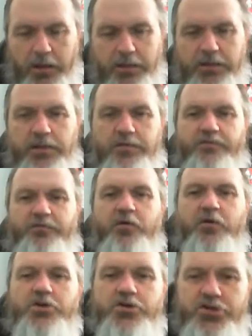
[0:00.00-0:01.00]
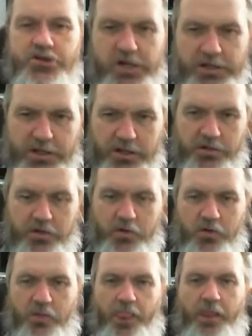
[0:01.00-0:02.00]
It is full shit, you
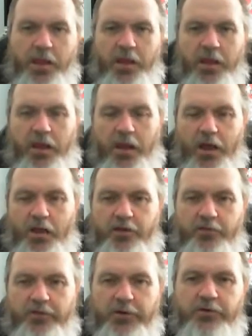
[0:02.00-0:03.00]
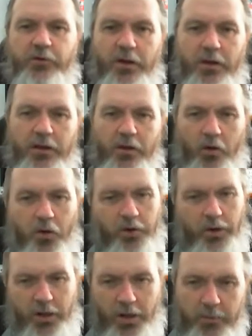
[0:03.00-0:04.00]
know. The Federal
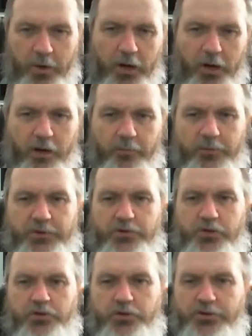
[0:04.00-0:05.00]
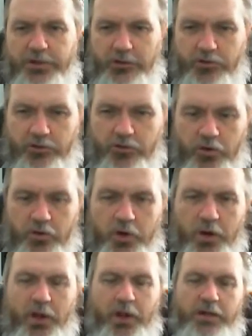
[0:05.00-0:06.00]
or the Liberal of Mr. Justin
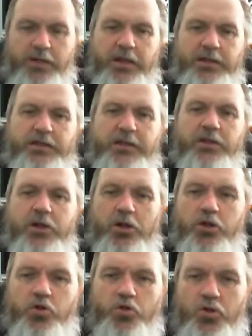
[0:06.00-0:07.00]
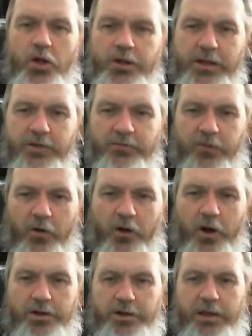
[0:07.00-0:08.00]
Trudeau, they did not do nothing
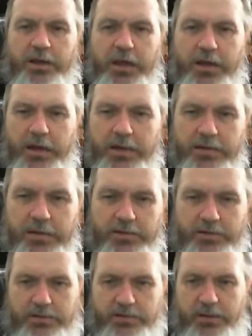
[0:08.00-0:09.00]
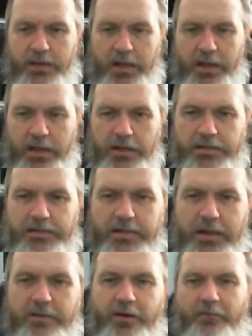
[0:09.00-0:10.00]
for us Canadians,
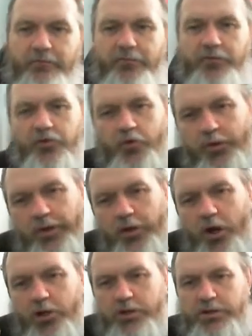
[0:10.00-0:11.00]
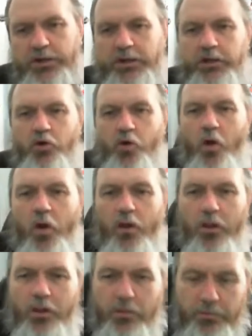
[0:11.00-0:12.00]
instead of throwing us in the
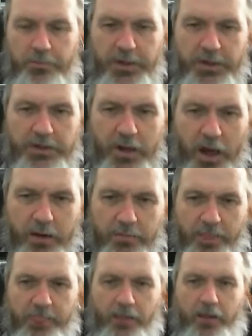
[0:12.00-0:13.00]
hole big time.